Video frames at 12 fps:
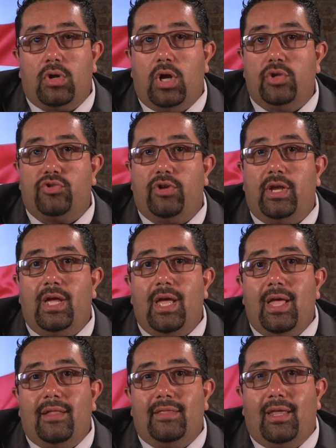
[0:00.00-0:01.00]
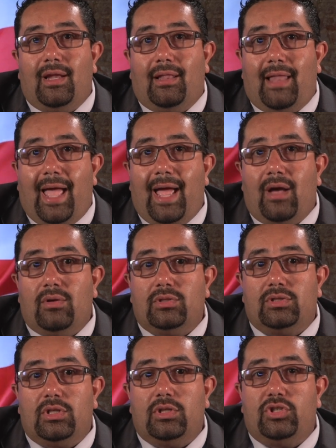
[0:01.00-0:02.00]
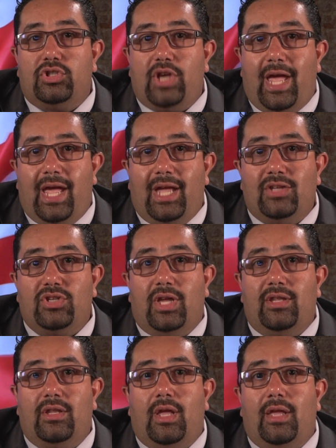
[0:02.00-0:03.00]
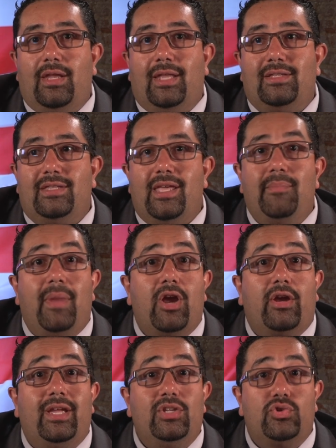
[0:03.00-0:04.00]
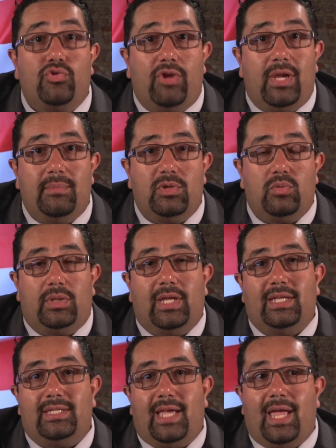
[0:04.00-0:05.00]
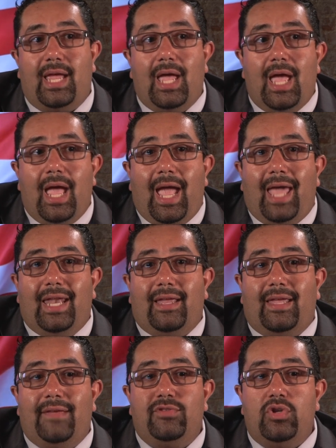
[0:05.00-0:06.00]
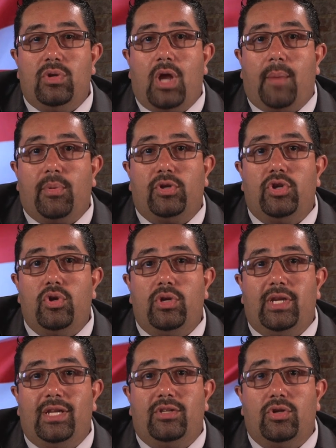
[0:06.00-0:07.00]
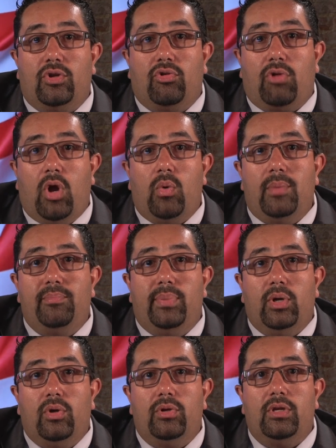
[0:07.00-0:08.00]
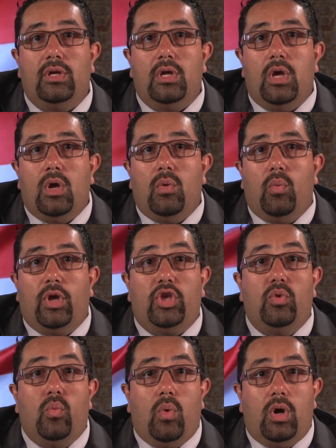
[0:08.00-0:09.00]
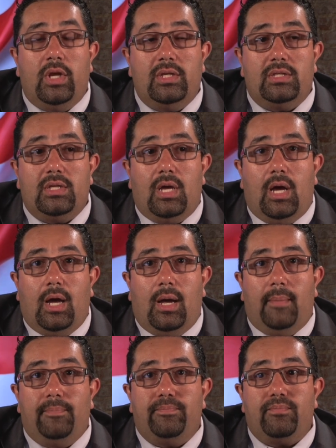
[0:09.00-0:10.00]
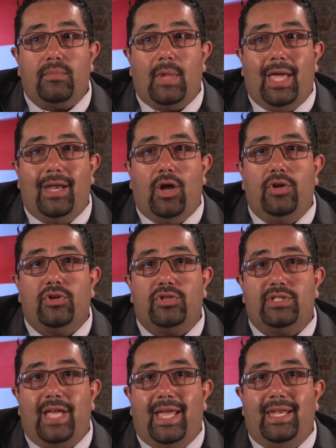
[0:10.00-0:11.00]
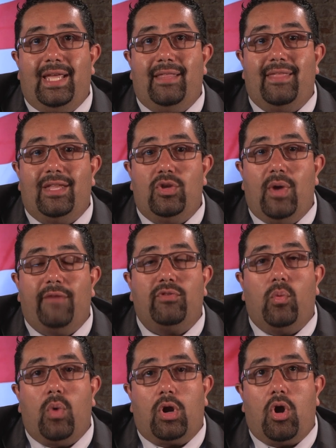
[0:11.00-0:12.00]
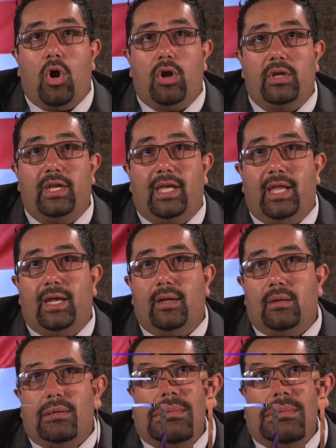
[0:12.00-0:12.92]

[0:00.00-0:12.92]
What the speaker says: country that allows change, and it's the American dream is what they say. And it gives you an opportunity to grow and build what you want, and understanding that you have to work hard to get it.